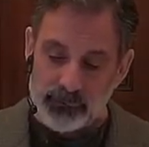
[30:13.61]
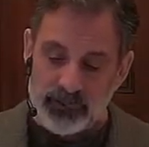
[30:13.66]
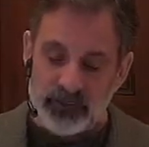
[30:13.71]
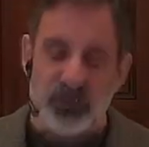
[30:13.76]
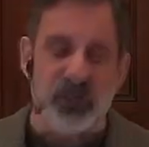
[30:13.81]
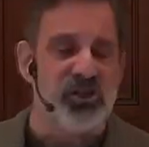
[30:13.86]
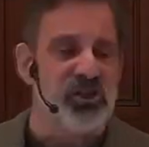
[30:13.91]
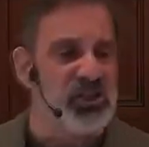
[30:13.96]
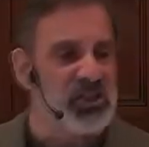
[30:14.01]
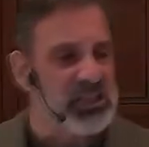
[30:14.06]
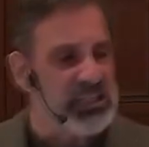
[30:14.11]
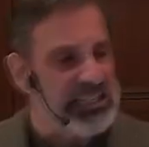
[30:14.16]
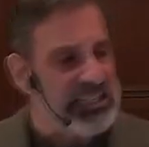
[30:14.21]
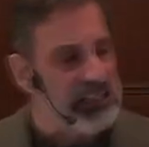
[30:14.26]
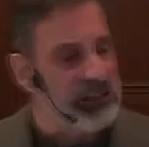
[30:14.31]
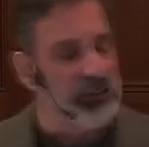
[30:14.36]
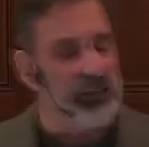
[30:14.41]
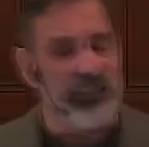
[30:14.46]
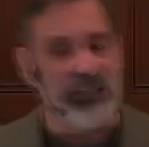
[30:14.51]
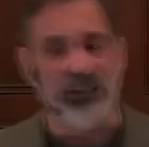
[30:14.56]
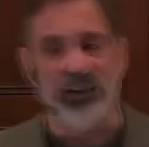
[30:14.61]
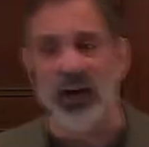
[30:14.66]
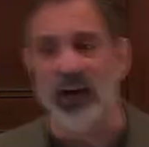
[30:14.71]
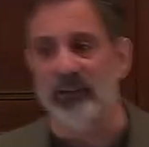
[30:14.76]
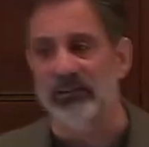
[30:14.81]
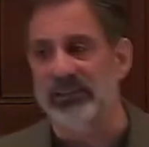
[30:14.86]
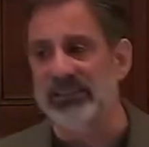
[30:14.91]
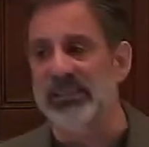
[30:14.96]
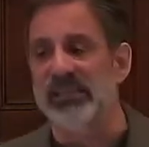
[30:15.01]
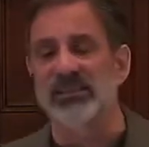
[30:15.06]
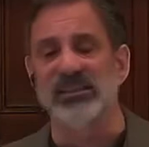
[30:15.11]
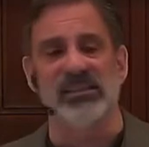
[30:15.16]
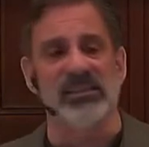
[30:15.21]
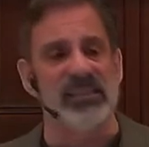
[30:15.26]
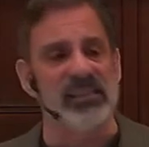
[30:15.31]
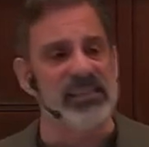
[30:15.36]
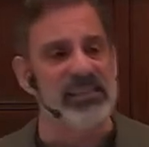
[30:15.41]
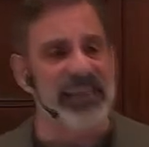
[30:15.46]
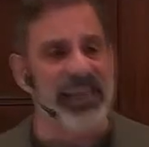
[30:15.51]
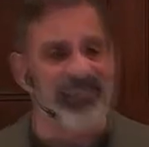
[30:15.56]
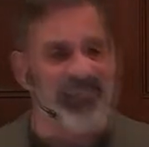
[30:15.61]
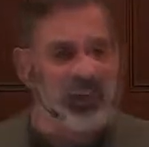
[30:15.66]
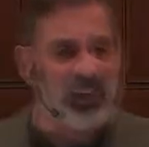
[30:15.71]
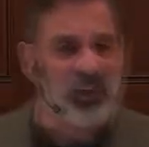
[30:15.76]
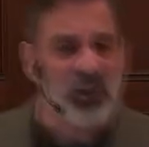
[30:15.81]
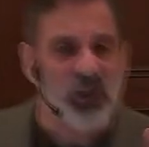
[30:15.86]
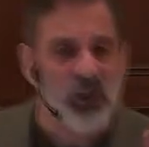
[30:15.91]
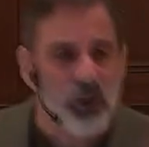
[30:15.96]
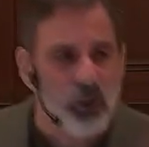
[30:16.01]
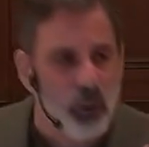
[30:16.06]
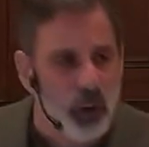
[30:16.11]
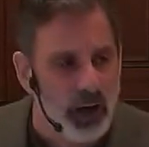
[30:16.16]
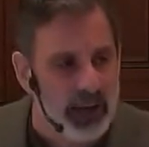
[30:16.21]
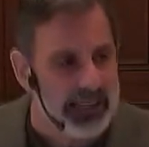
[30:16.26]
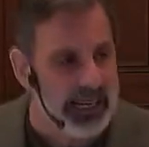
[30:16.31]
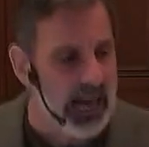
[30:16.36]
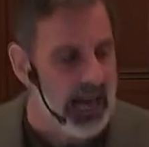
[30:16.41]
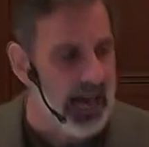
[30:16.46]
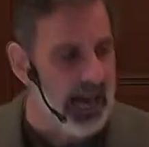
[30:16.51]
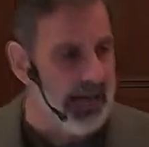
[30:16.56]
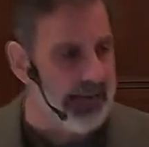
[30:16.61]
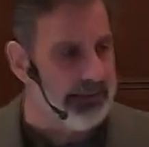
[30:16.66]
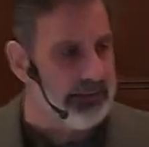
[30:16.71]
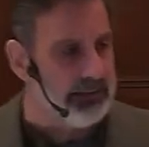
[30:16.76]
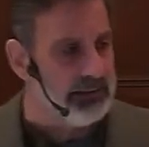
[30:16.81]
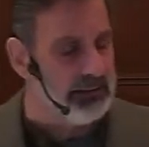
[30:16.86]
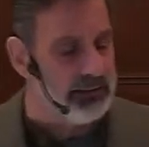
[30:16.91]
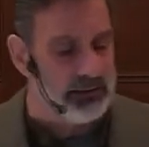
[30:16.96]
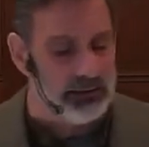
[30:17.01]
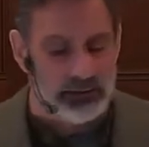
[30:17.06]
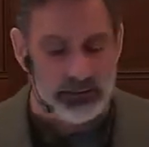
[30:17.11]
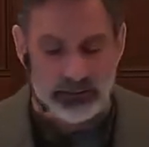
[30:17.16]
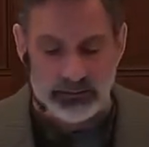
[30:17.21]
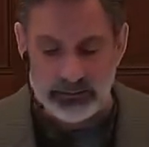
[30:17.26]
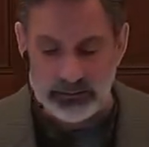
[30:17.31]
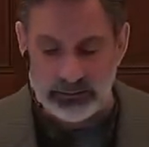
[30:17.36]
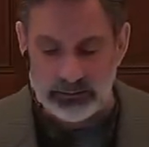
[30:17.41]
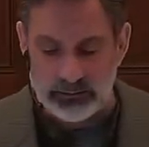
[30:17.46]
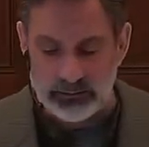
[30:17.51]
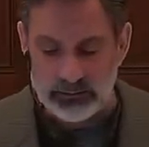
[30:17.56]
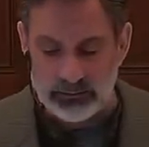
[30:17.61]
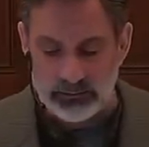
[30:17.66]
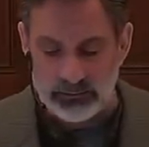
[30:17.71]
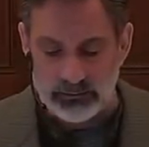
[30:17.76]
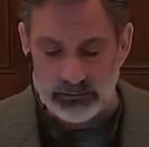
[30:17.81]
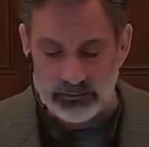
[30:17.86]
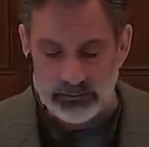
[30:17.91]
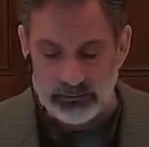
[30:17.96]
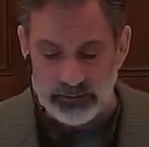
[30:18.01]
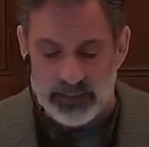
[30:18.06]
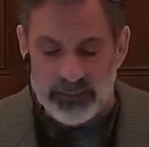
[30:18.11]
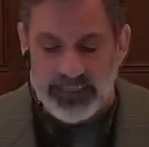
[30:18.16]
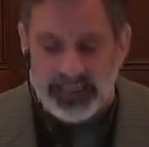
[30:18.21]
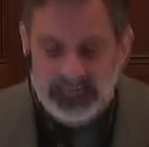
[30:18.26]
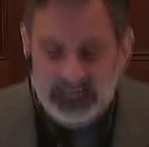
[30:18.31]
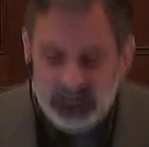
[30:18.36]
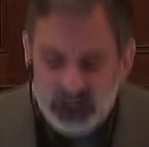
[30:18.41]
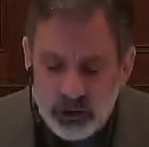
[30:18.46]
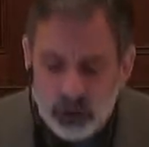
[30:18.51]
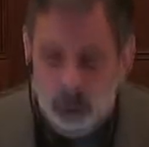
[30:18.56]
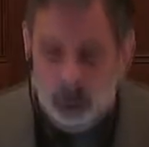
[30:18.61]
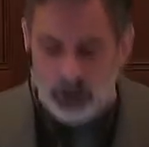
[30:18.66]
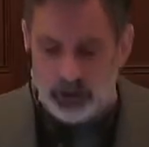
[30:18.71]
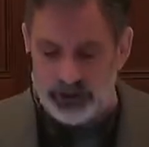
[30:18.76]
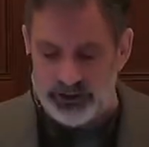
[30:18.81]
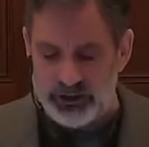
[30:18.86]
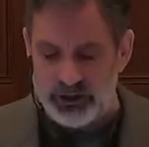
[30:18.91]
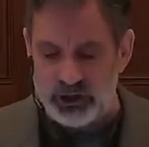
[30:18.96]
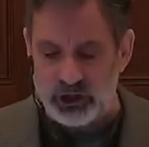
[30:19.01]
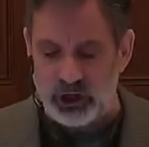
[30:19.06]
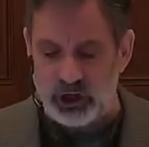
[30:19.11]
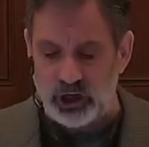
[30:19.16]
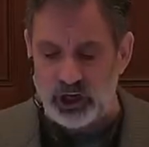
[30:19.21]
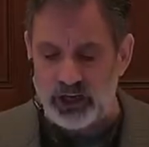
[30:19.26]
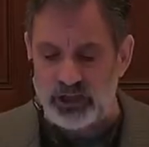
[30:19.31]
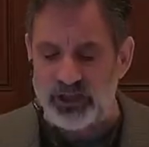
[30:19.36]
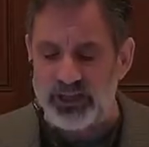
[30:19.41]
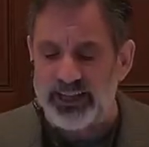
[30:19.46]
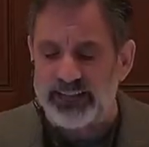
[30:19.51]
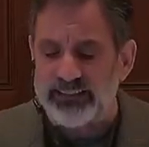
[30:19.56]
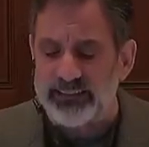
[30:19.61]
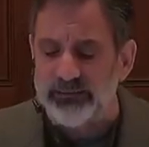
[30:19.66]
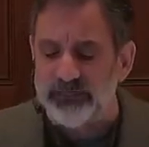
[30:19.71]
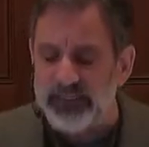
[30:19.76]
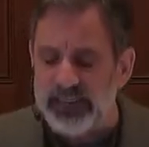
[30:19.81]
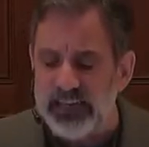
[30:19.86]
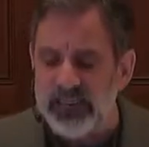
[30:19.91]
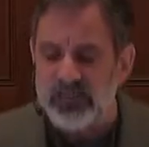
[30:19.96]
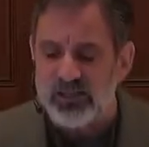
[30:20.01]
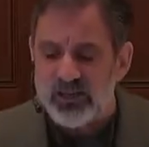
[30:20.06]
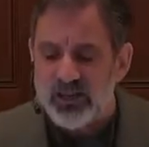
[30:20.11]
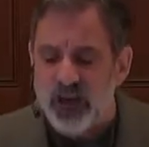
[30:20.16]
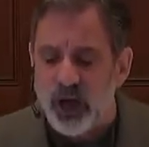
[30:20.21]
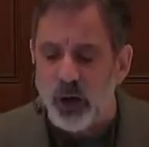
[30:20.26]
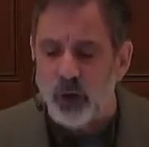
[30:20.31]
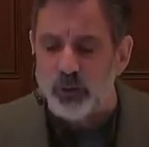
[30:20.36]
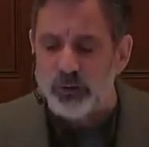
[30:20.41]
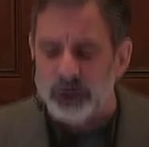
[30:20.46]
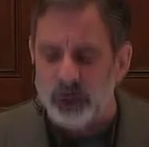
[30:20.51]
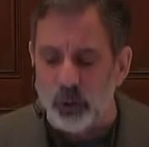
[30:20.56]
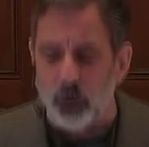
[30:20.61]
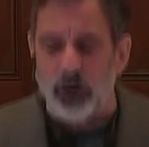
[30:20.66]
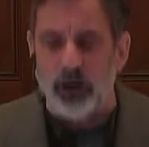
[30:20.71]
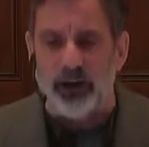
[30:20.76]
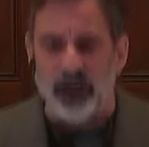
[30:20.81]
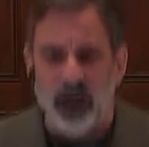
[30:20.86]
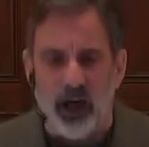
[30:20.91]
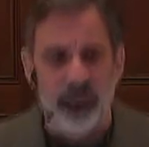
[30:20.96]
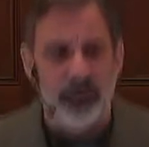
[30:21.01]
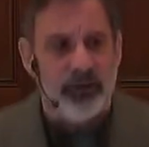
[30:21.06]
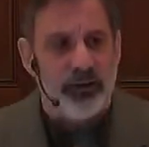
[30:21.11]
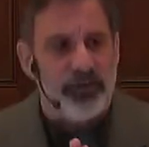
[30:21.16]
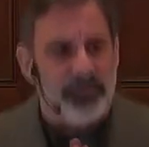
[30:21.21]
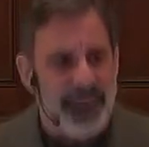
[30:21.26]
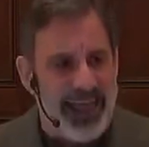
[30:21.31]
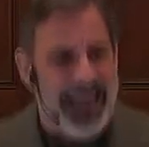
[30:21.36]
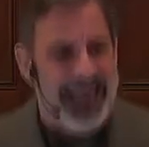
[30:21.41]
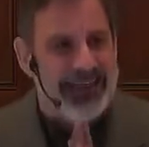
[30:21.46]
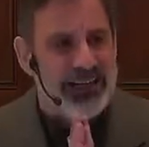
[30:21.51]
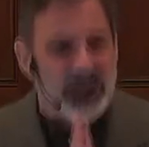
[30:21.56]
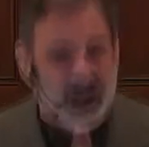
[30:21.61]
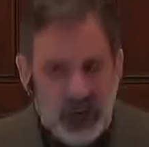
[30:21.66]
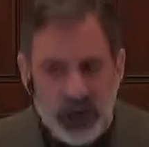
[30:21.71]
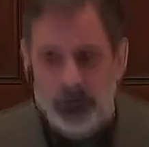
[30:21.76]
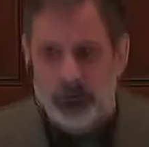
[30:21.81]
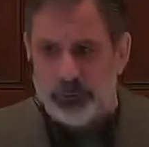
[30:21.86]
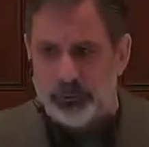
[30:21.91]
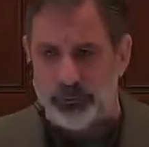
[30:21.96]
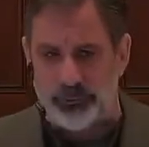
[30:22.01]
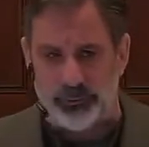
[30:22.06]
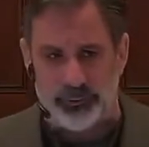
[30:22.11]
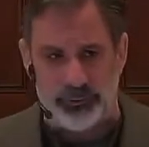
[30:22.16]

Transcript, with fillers: To steal the inheritance is to say that you are God, that you are in charge, and that there is no Lord other than you.